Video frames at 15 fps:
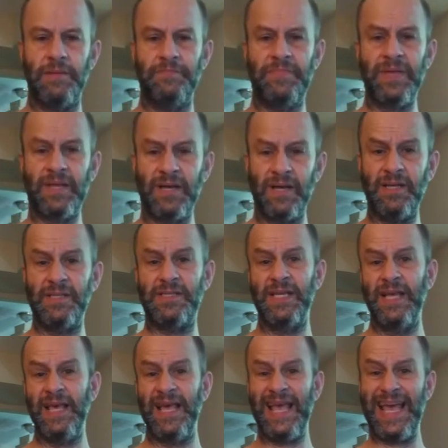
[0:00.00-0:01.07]
Because
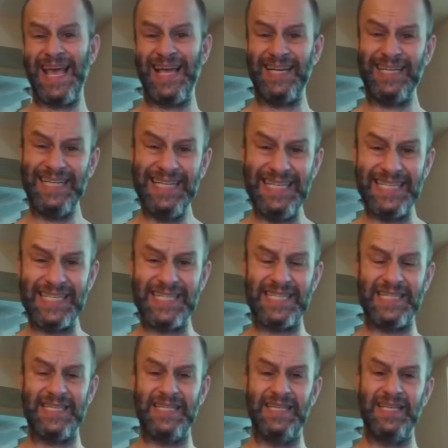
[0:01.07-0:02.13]
at
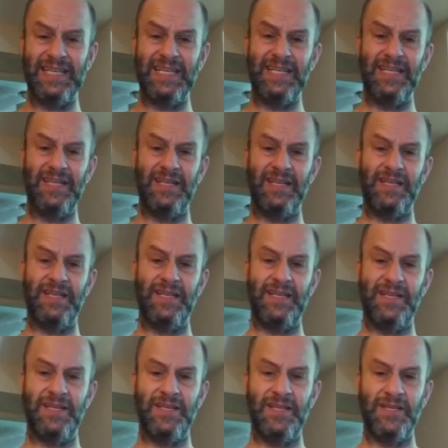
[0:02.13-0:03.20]
least
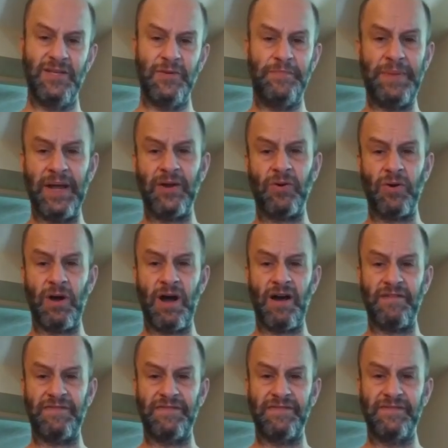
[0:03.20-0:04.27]
you're better
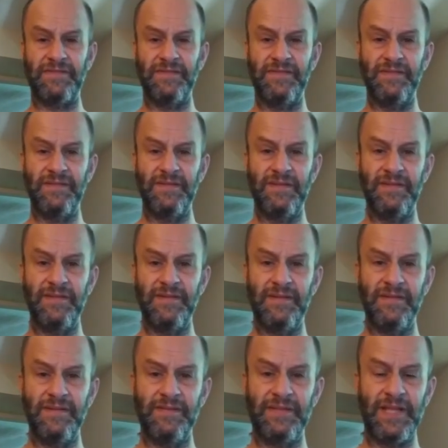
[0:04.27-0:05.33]
off
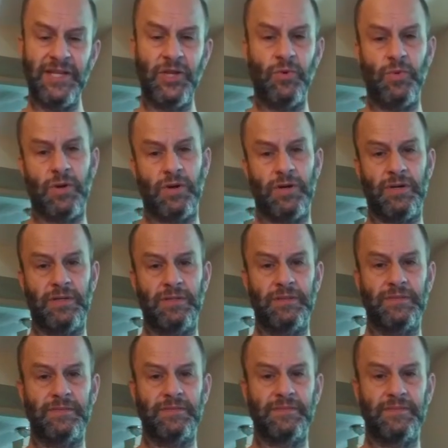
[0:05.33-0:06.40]
than you were.
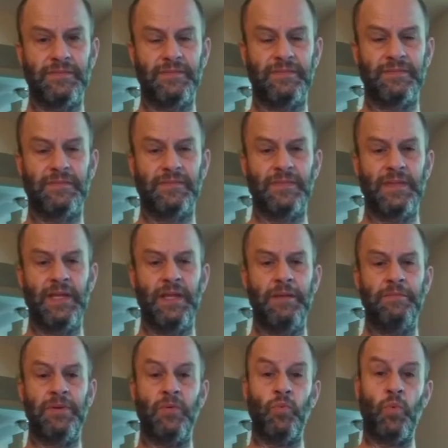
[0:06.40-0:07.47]

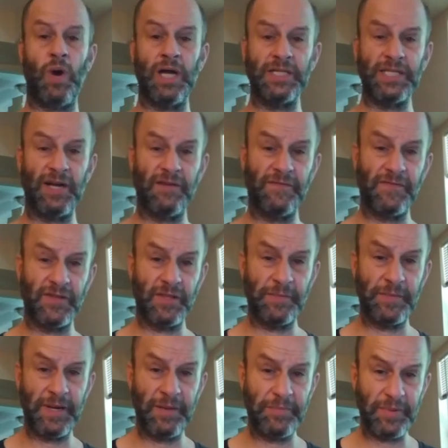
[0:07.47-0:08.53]
But watch out for the
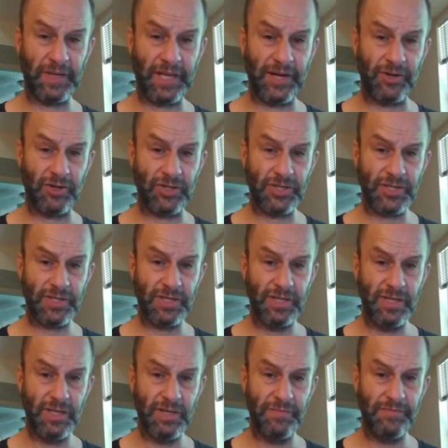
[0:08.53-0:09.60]
manipulators
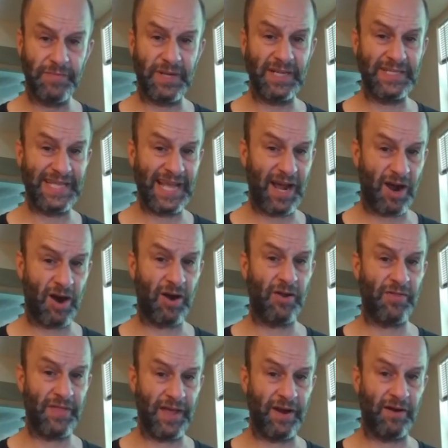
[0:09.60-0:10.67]
because they are
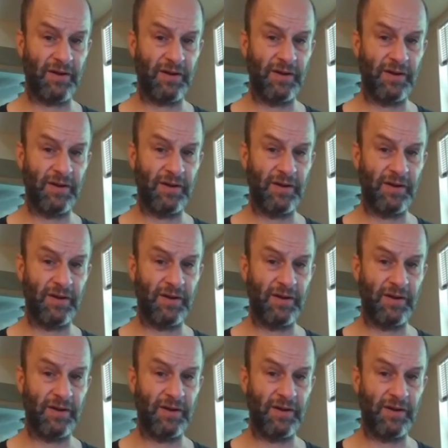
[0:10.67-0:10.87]
there.